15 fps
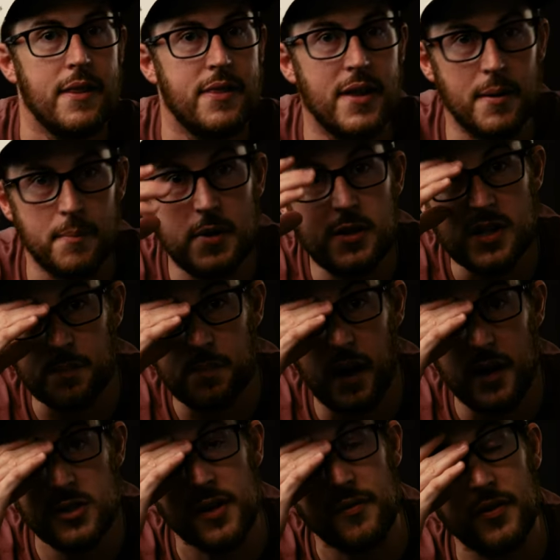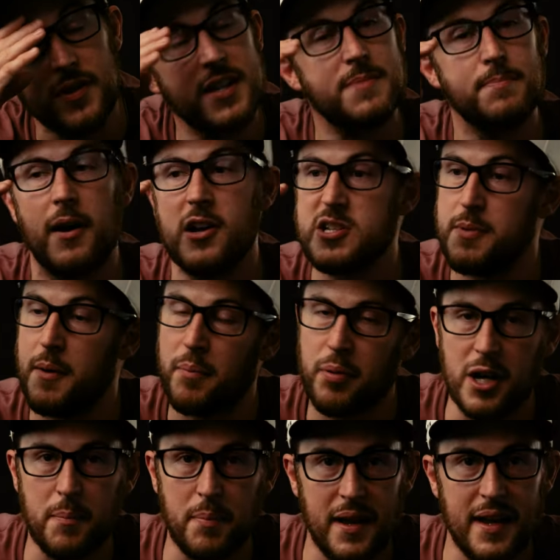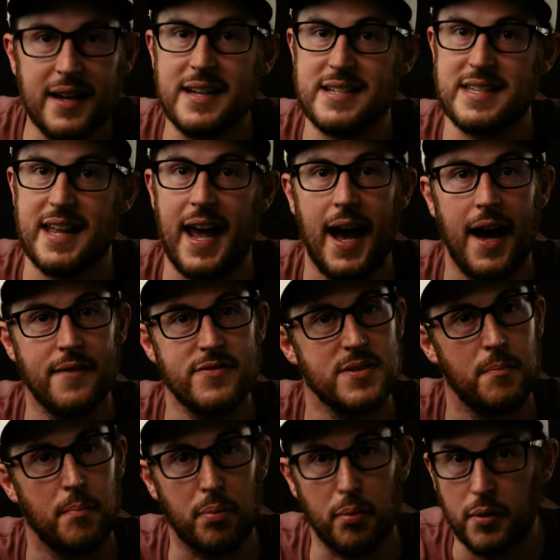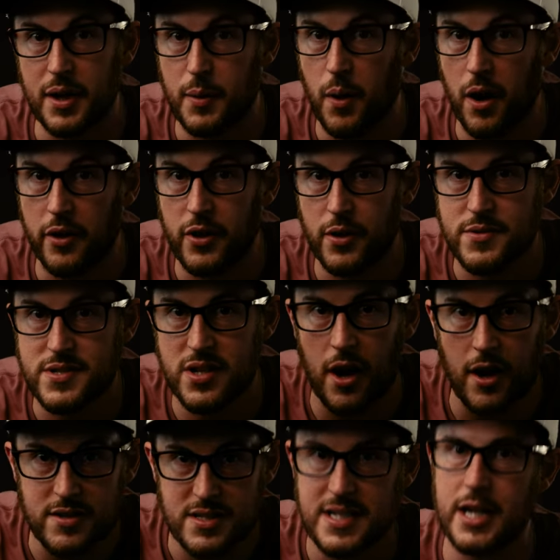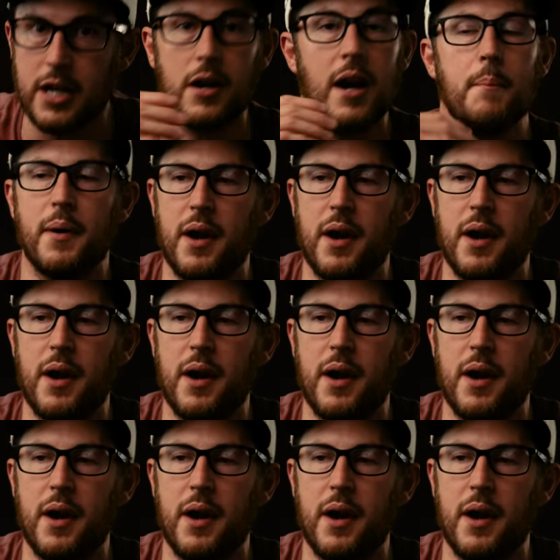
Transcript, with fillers: The music budget for this must have been pretty big because they have some pretty well-known songs in here.